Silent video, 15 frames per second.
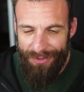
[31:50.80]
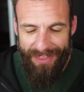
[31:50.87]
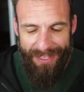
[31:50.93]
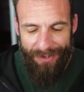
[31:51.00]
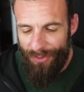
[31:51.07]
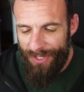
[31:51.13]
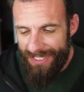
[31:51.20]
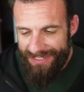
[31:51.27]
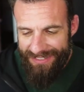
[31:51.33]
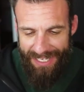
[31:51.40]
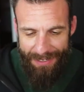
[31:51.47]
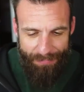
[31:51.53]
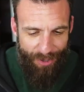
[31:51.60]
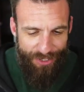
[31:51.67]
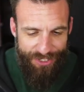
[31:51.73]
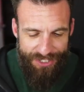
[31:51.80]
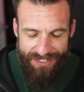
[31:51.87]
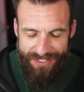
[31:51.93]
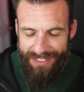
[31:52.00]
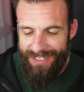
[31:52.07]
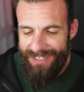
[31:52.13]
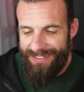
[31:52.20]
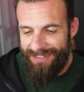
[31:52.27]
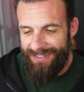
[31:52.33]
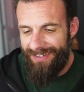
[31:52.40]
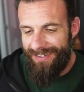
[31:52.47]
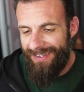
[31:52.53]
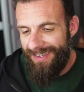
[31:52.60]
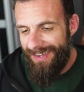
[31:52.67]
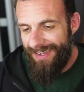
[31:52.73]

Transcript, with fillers: like real estate purchases and